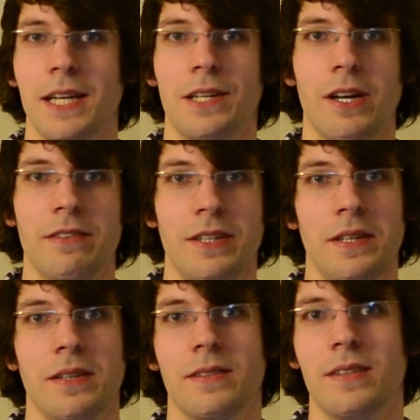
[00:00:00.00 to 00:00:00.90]

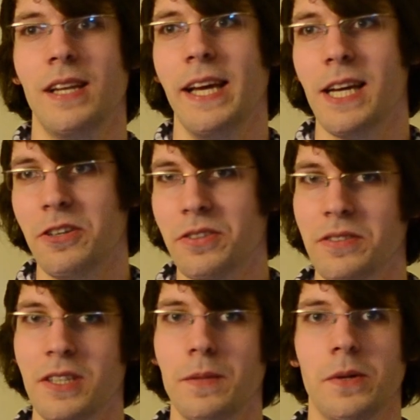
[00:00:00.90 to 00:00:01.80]
However, the layout
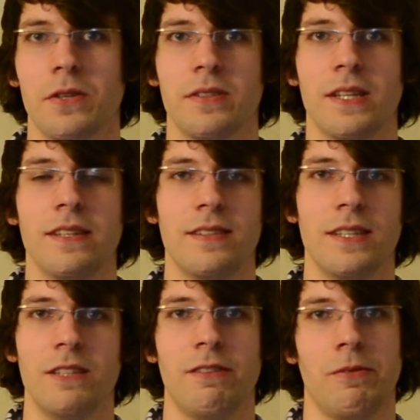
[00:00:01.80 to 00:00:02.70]
on this poster is
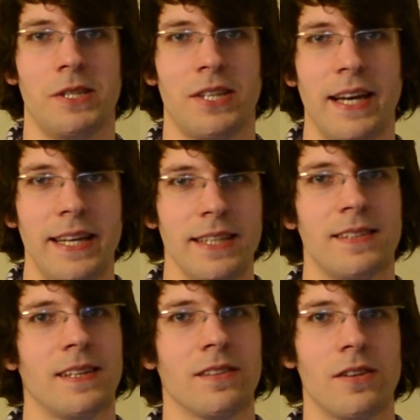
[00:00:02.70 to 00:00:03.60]
still very
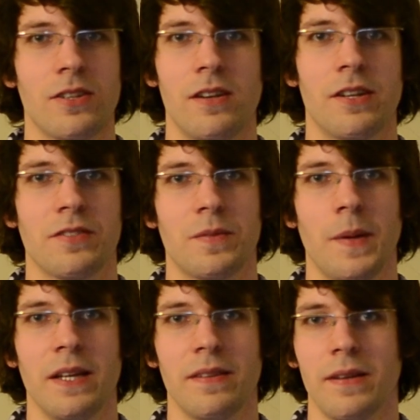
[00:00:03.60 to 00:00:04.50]
tight, there's not a lot of
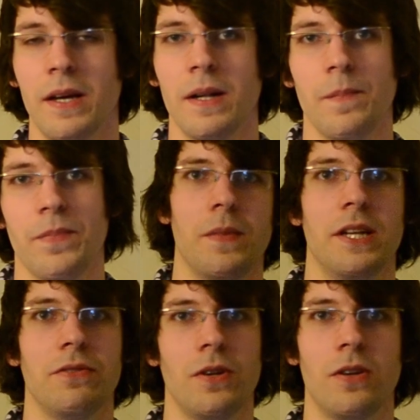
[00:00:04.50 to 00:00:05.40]
space,
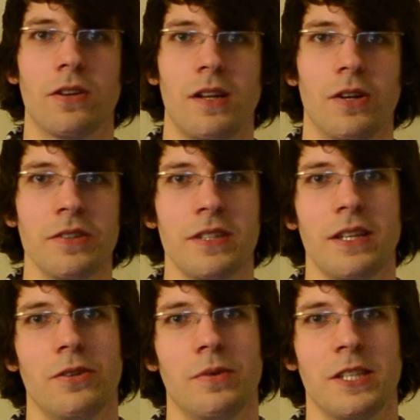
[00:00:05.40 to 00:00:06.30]
and if you look
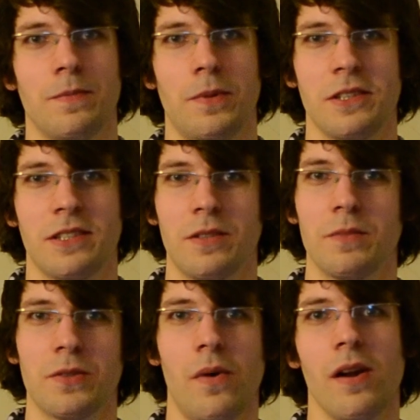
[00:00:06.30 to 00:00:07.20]
closer you will spot
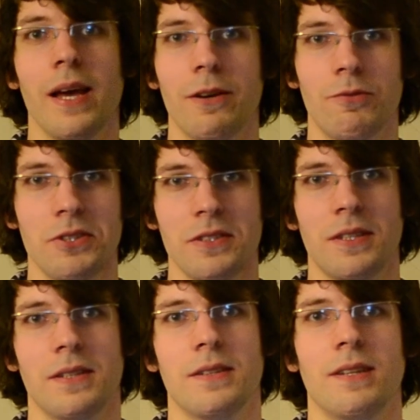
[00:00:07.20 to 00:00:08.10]
some small
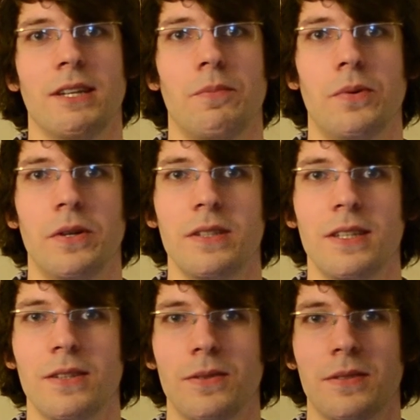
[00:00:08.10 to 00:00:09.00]
arrows that are
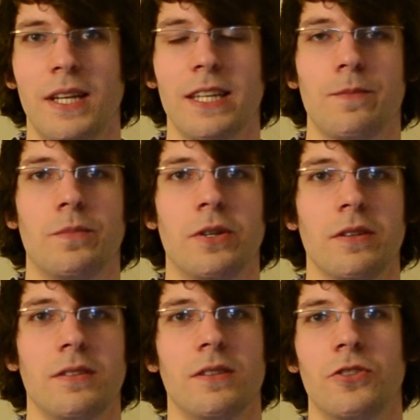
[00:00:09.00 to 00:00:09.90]
pointing to the next
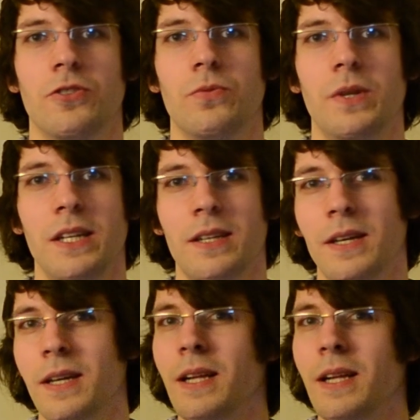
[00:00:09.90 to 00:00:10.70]
box you should read.